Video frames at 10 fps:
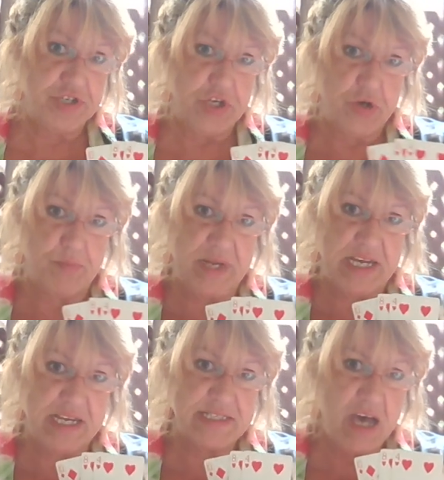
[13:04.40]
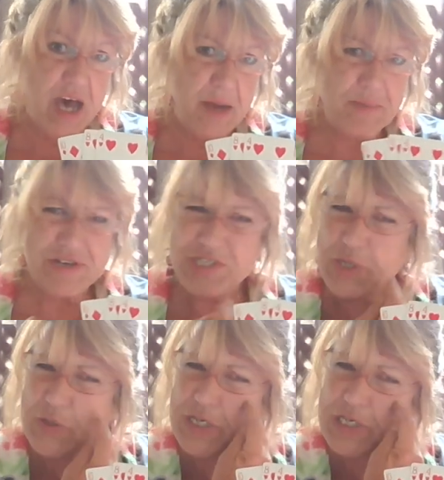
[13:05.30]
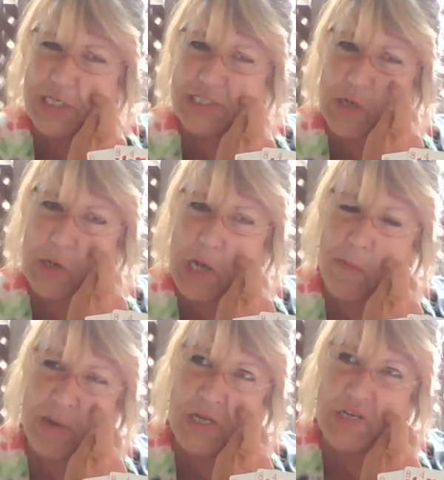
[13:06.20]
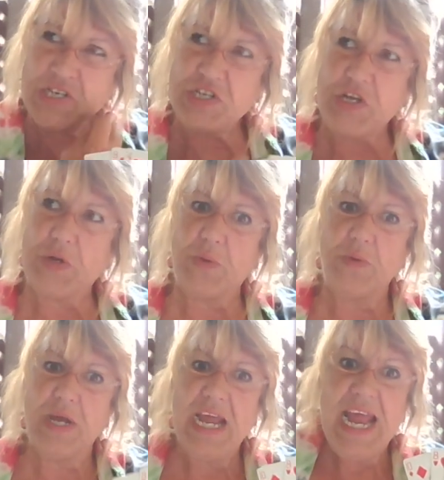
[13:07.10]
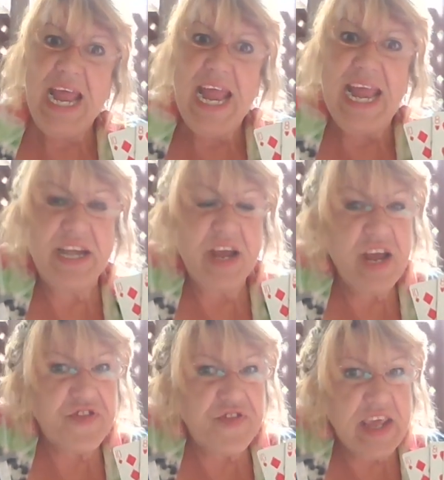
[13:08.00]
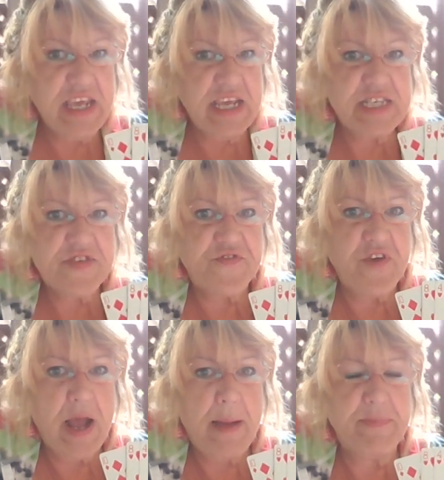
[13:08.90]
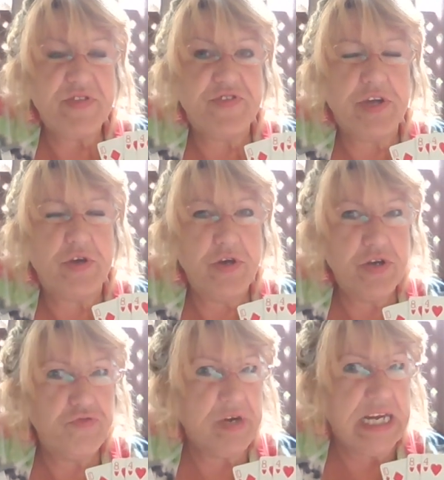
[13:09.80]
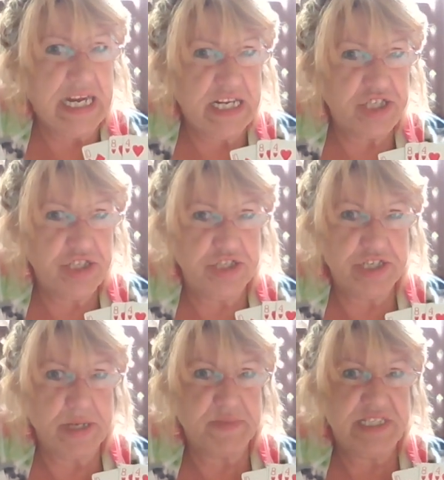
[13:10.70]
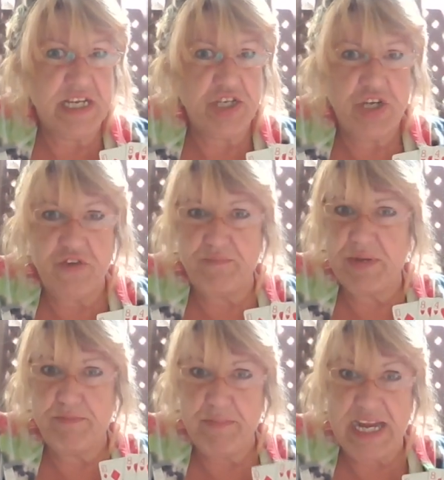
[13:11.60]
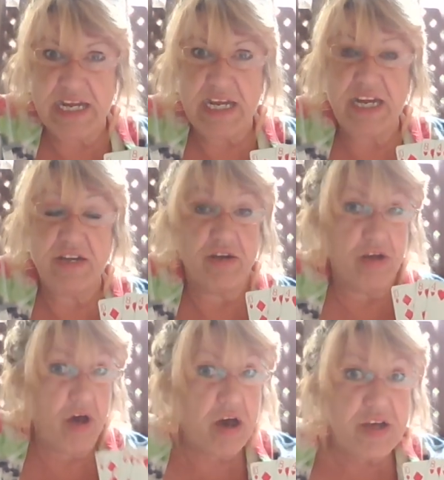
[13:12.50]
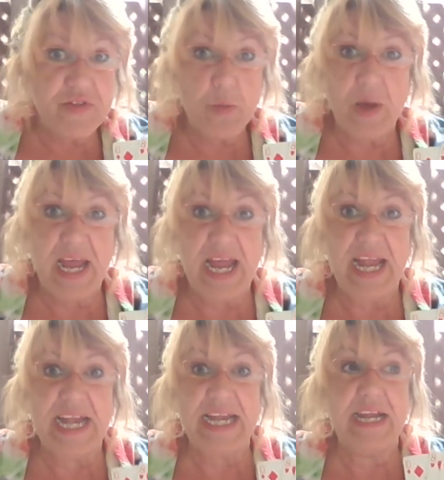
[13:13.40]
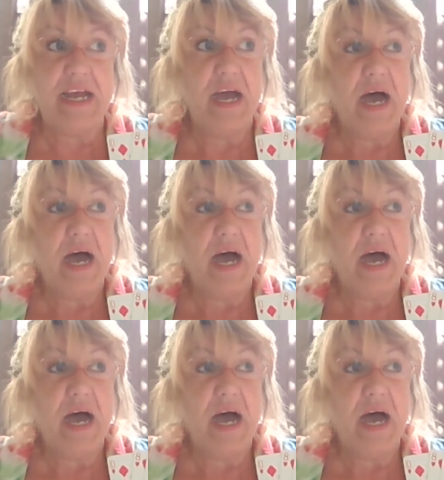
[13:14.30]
to, because opportunities are coming to you. And I think it's from the good relationships that you've been making along the way,